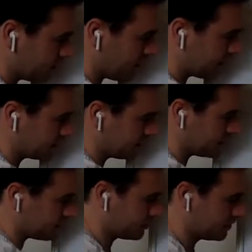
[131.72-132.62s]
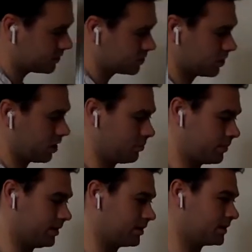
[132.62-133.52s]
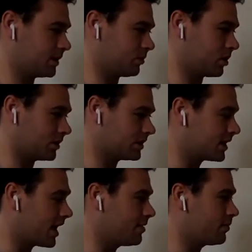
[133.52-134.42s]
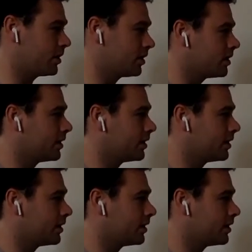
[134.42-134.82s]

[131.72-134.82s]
single box here, and these should all be similar or the same.